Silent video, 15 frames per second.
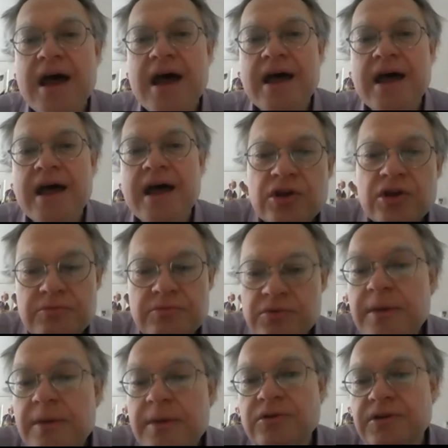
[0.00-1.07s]
going about
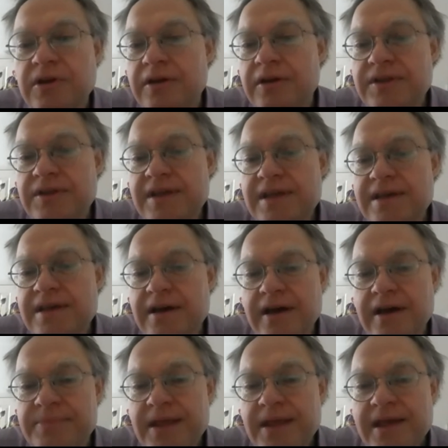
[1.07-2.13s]
uh, the um,
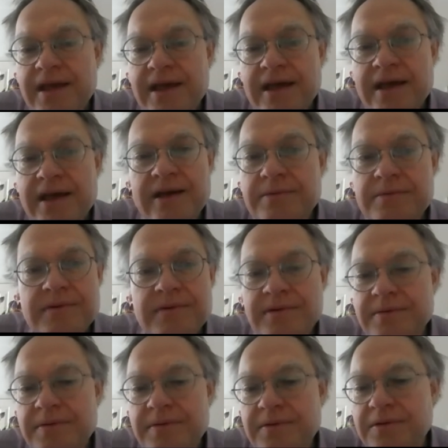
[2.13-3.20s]
uh,
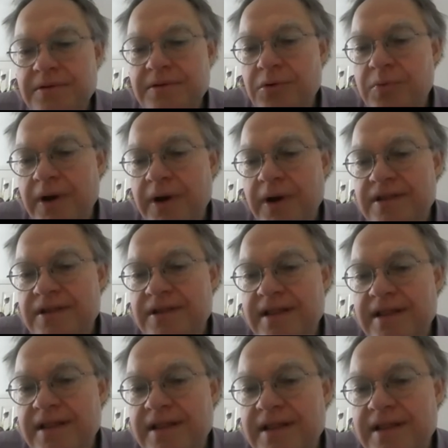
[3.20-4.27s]
you know one's
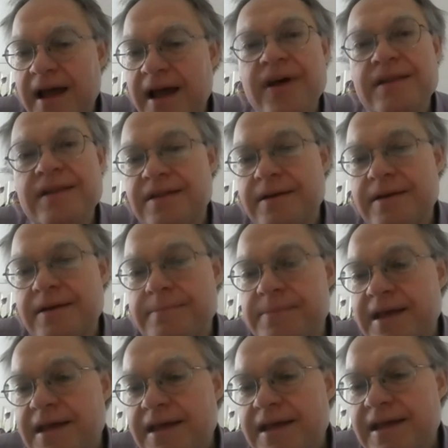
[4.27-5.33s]
life as um,
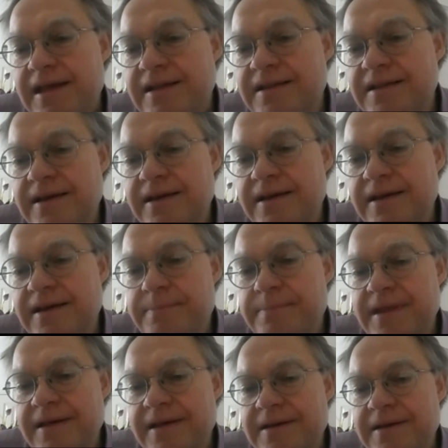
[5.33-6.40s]
it
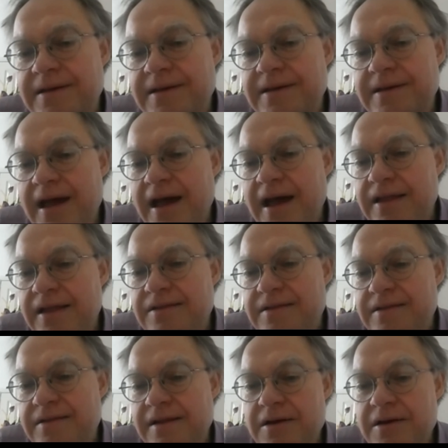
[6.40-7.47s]
um, uh,
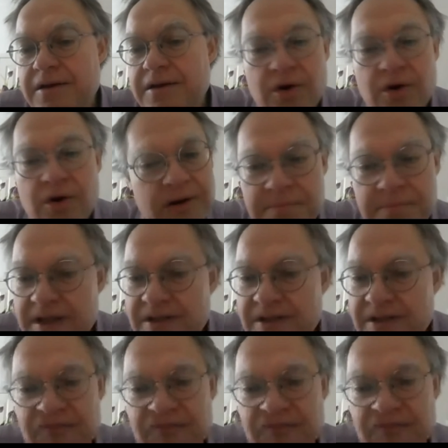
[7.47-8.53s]
has been
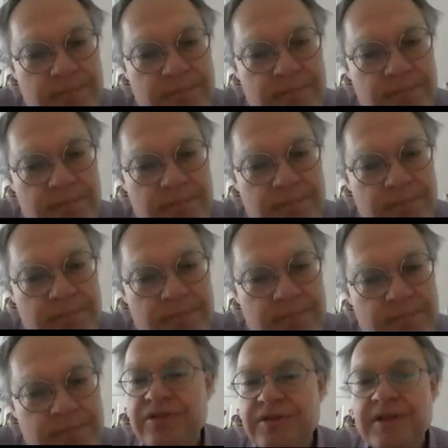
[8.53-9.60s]
from birth
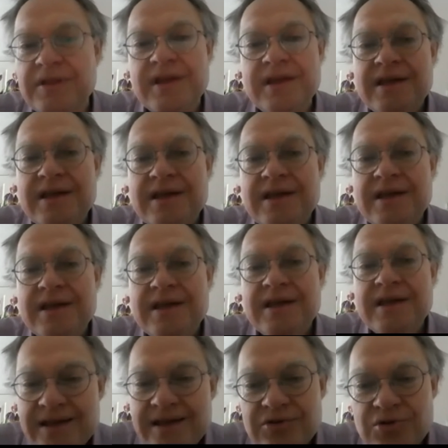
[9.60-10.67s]
to
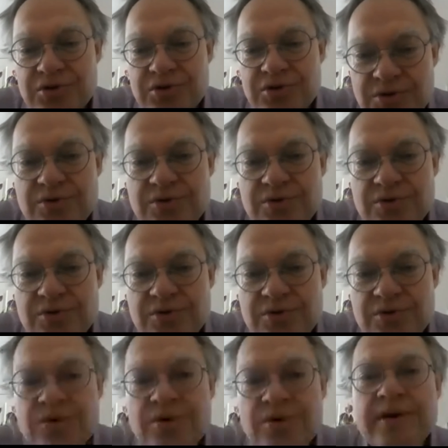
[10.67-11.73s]
you
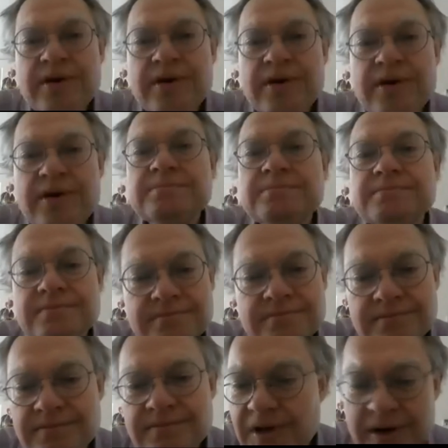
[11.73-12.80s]
now i've
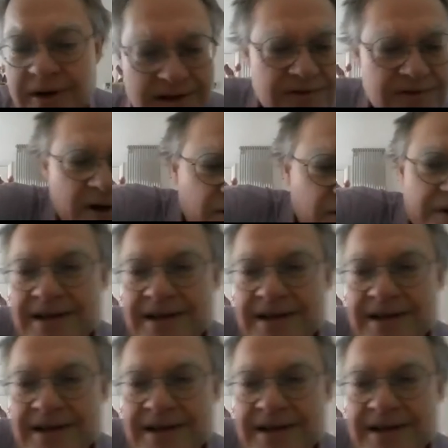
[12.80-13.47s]
somehow lost